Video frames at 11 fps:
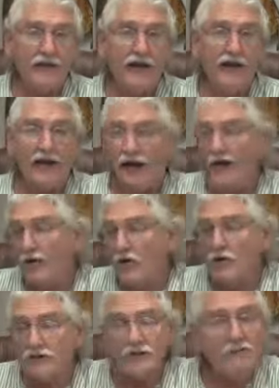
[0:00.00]
and, and, of
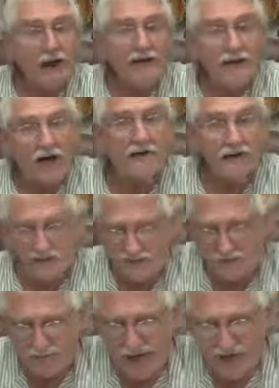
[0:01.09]
course in my
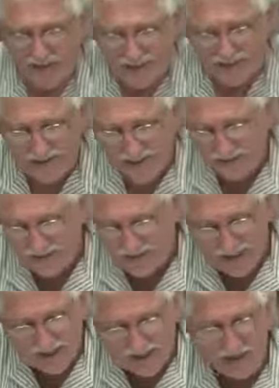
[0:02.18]
digestive process and
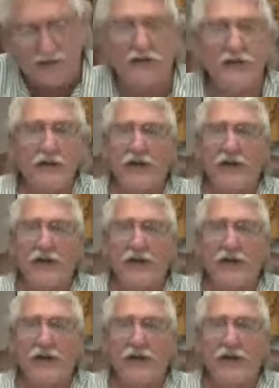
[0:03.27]
everything else.